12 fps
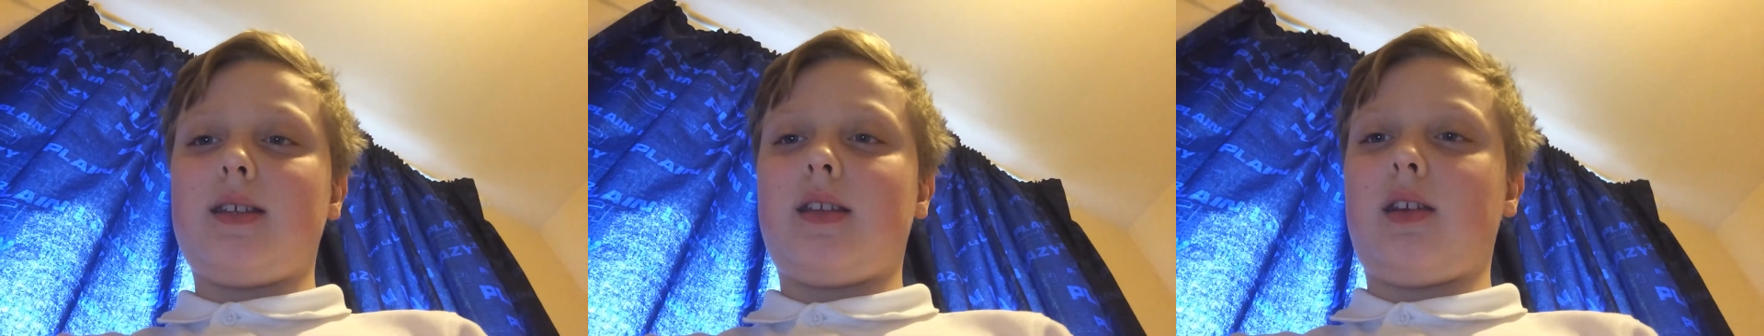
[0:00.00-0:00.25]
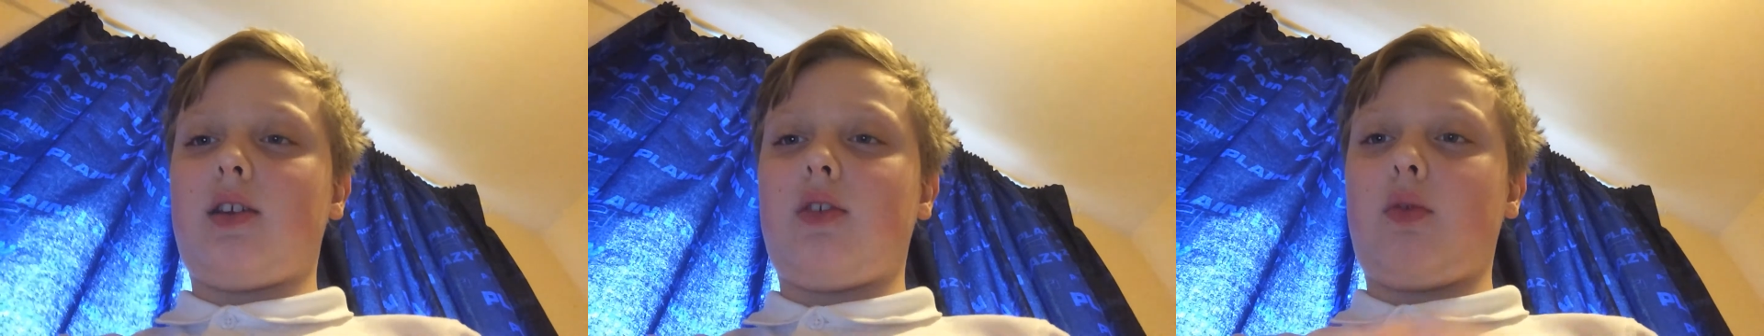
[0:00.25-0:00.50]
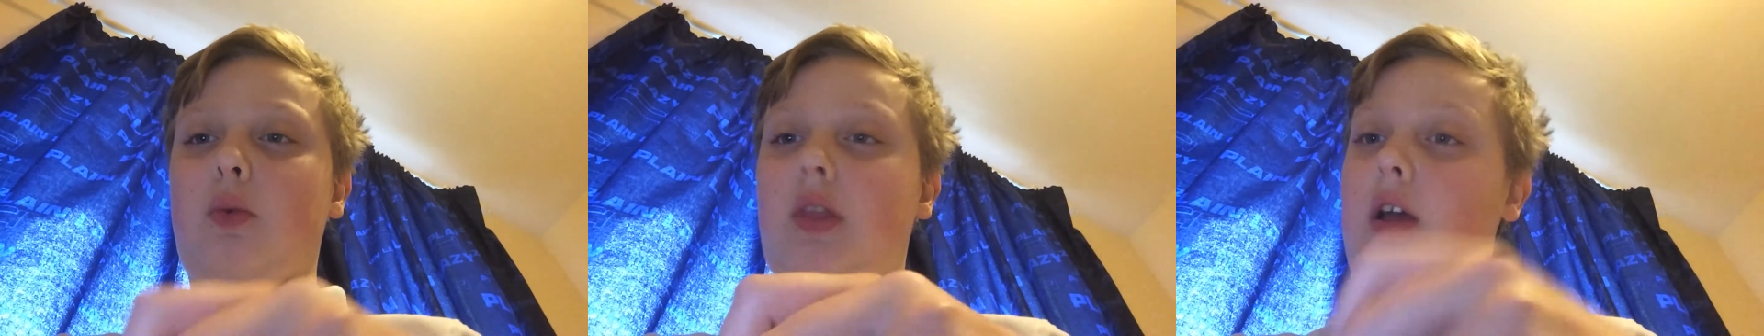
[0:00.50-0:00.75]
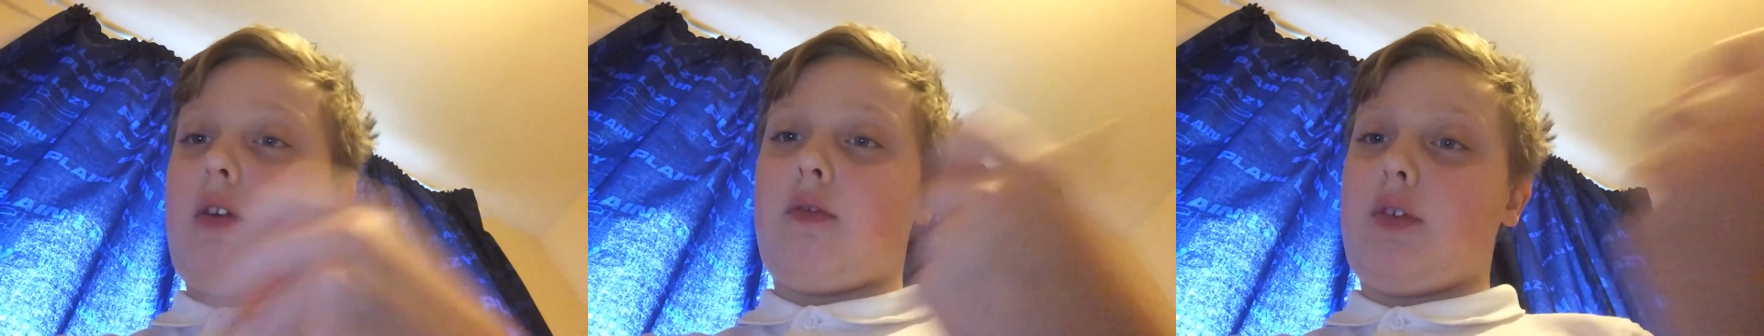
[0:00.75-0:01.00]
So,
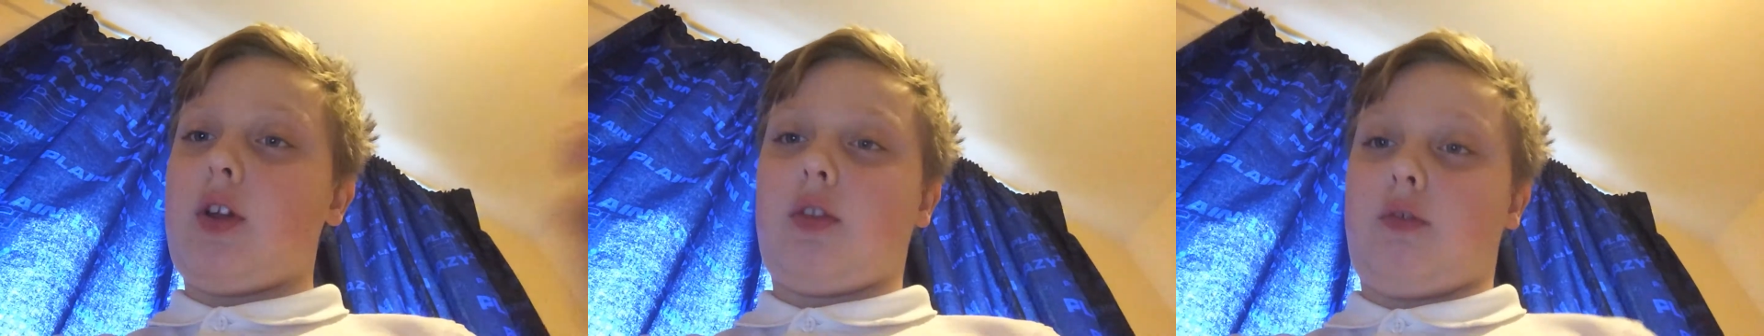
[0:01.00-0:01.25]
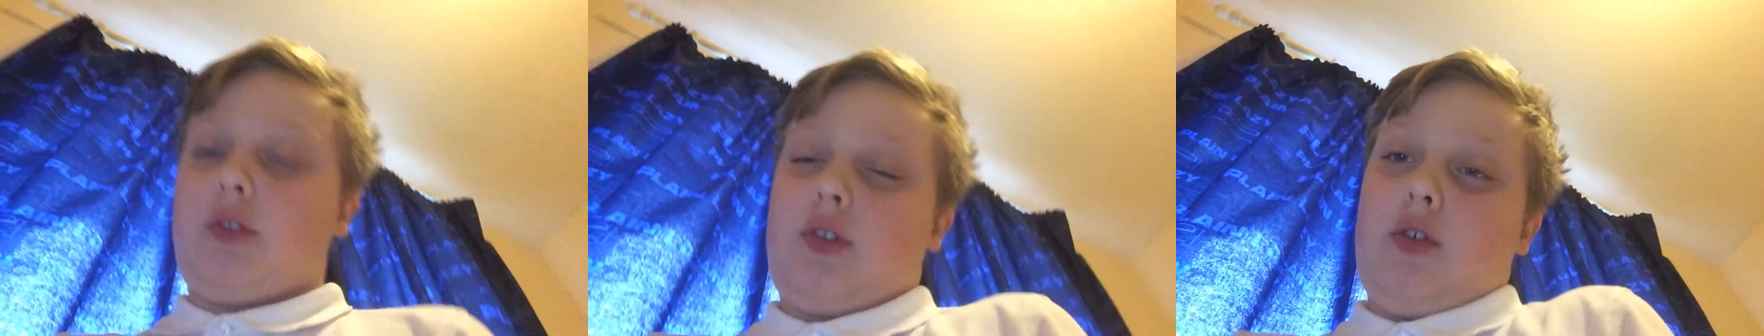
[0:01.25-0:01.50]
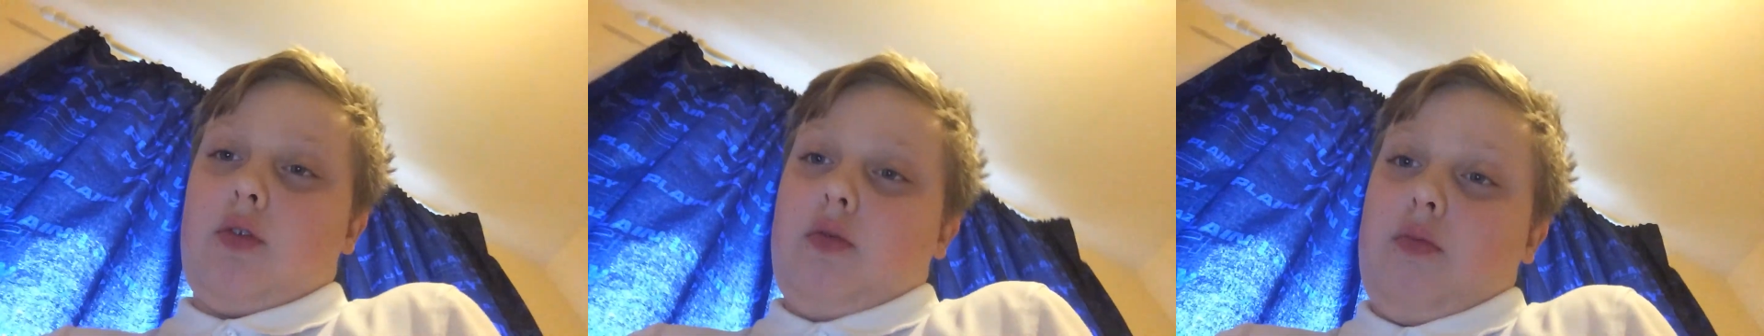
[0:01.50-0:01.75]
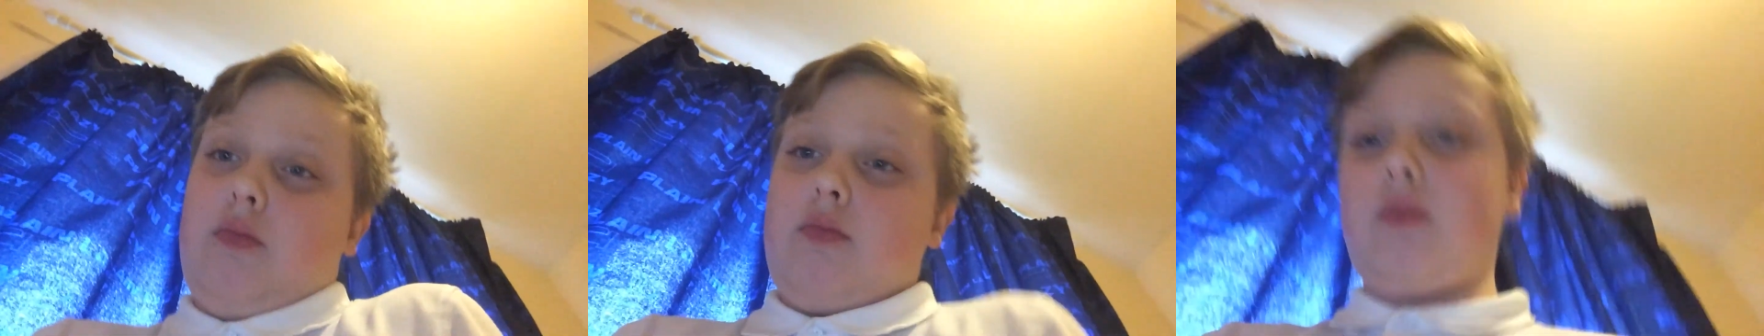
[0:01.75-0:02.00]
without further
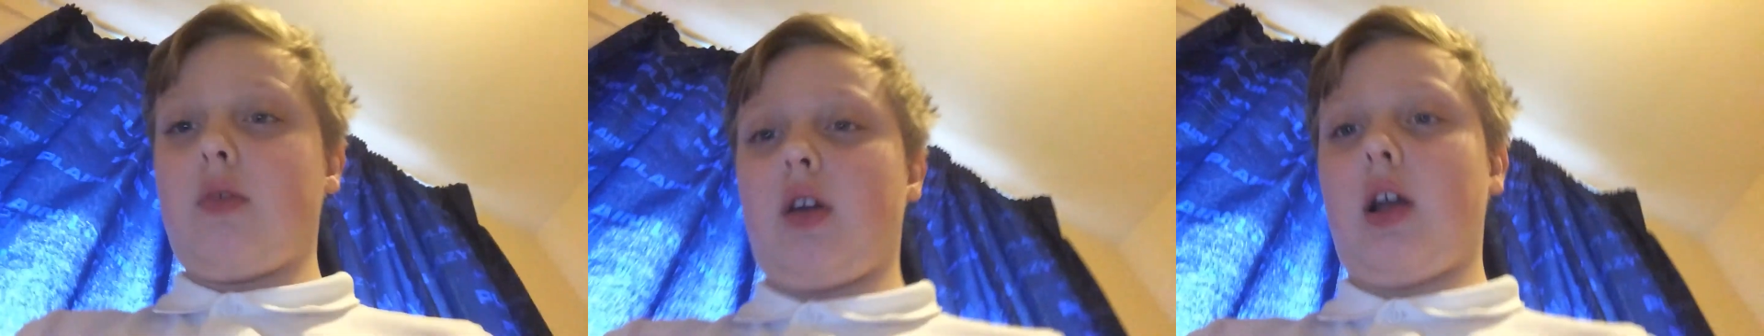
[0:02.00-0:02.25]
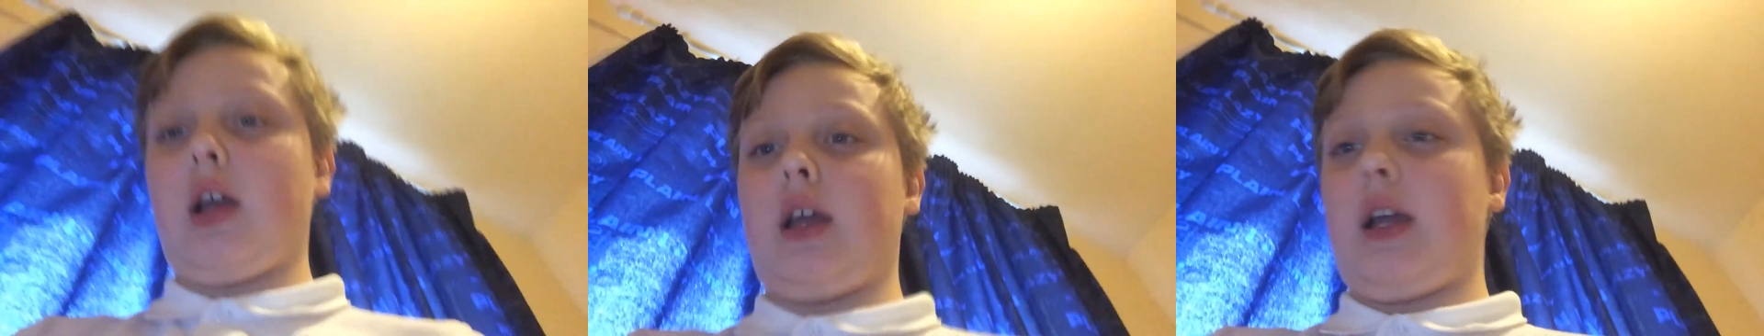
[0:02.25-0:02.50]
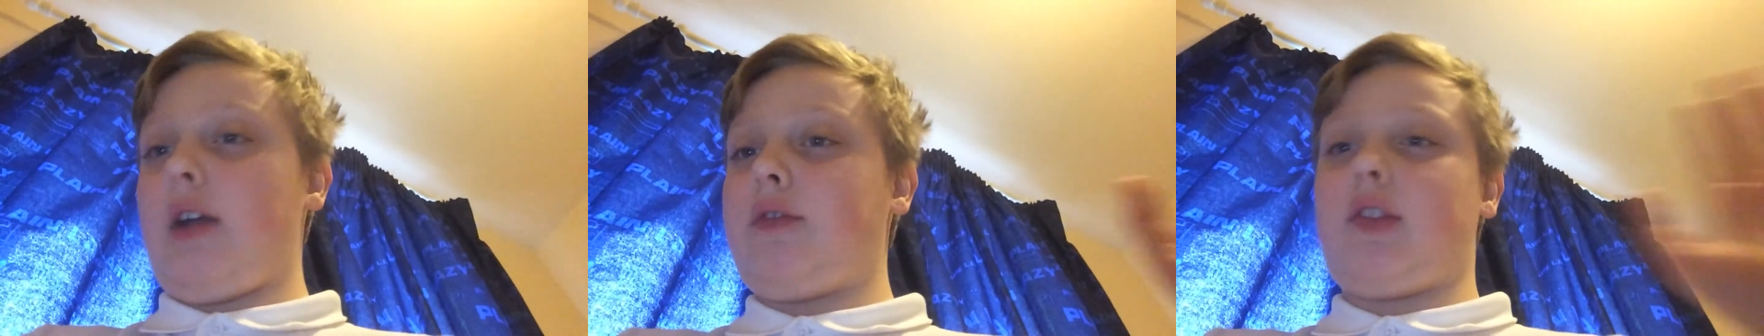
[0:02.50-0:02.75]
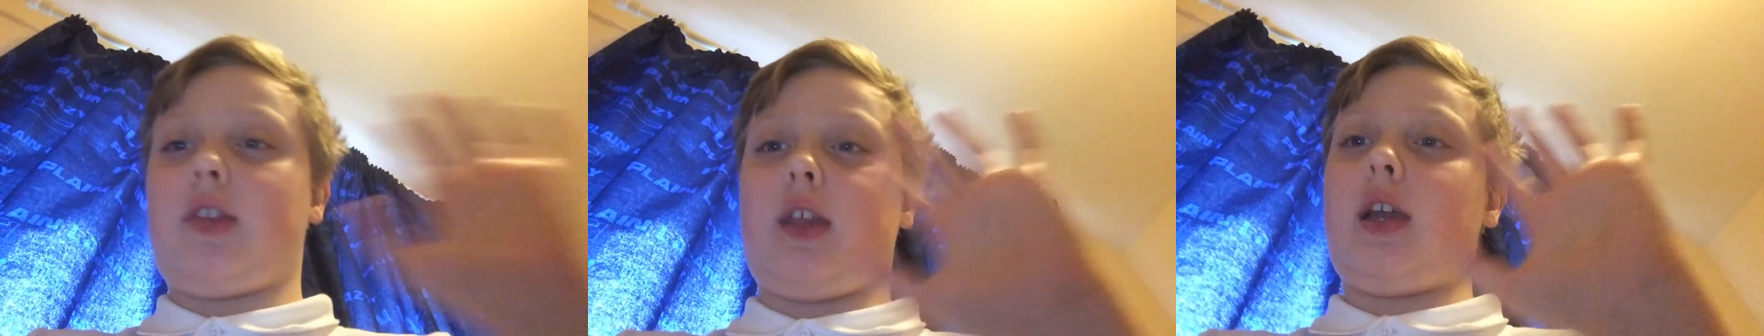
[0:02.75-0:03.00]
ado, I have
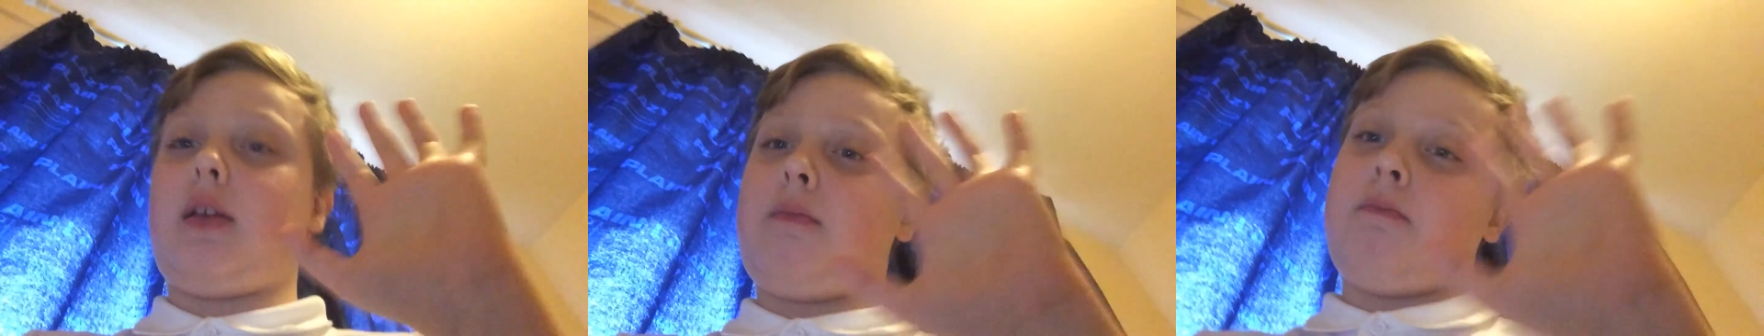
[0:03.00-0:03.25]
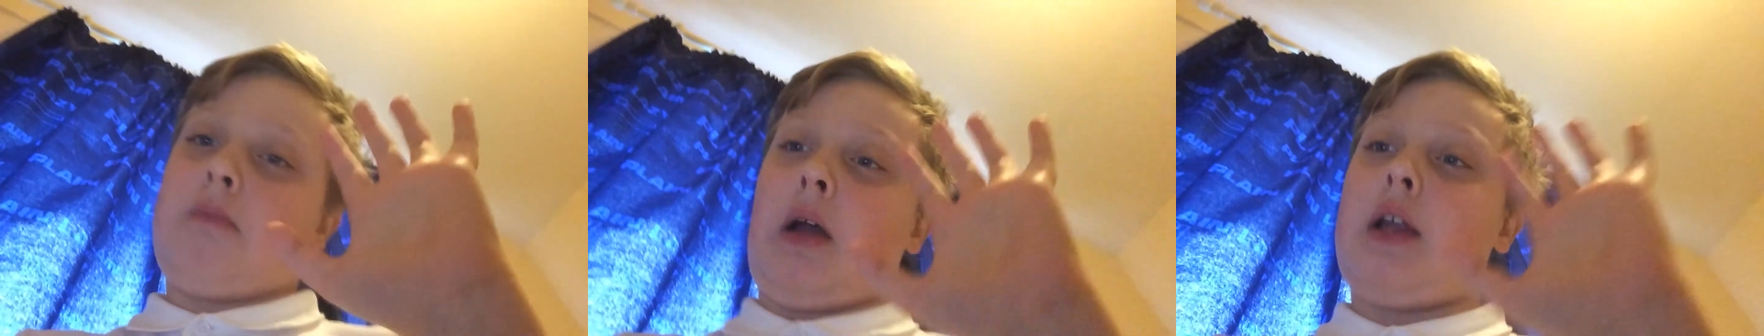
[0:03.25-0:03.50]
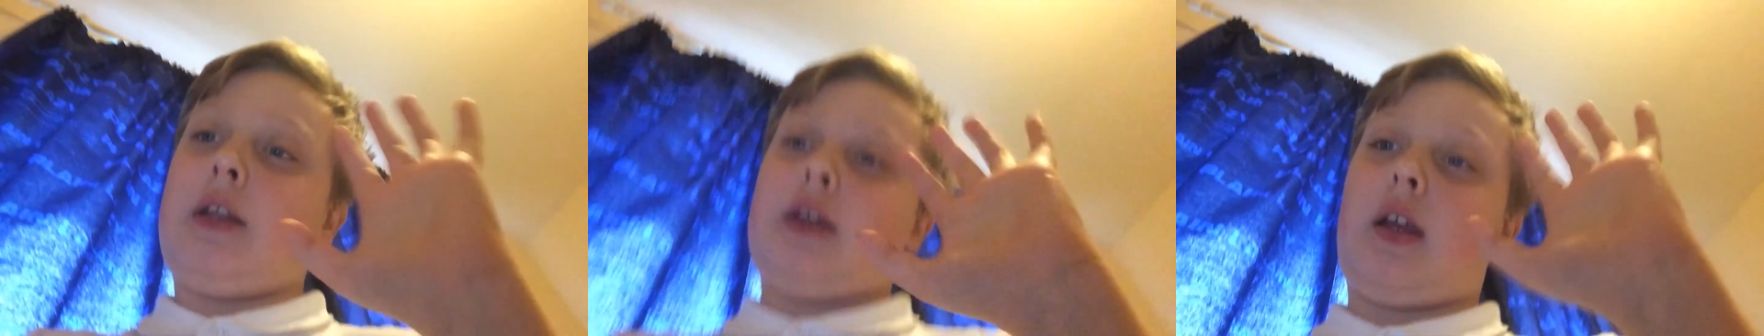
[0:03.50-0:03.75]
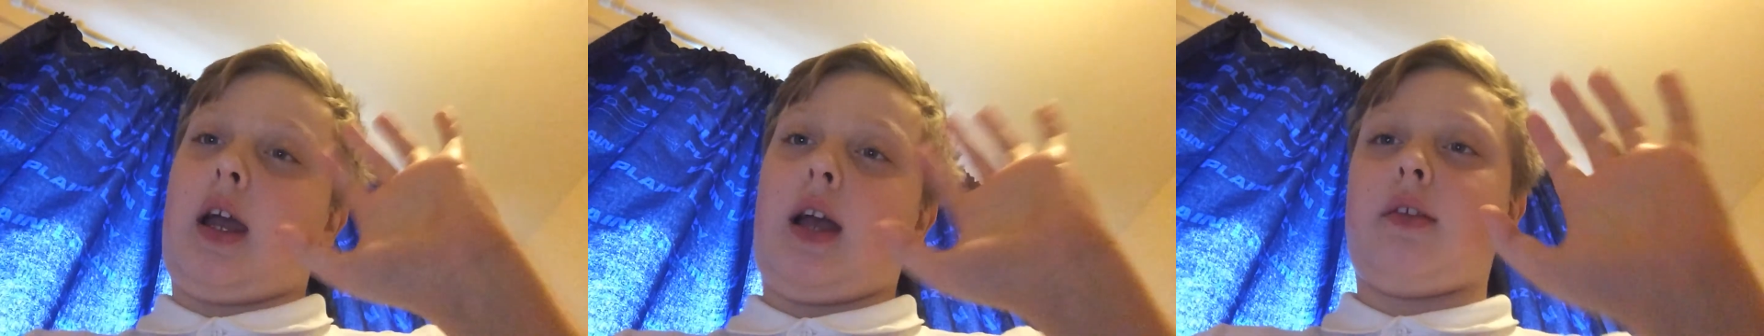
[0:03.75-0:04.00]
to say bye to
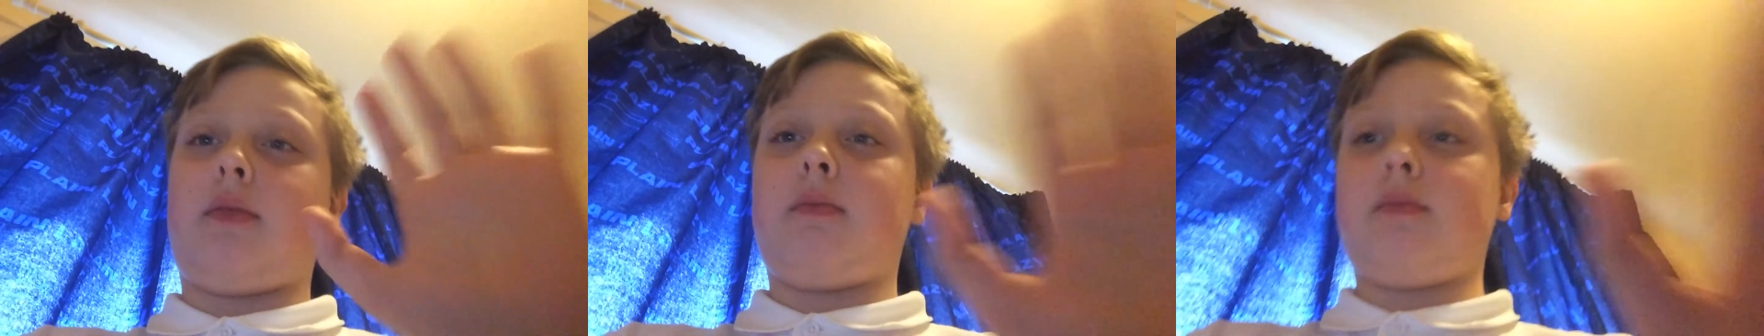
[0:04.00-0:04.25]
you guys.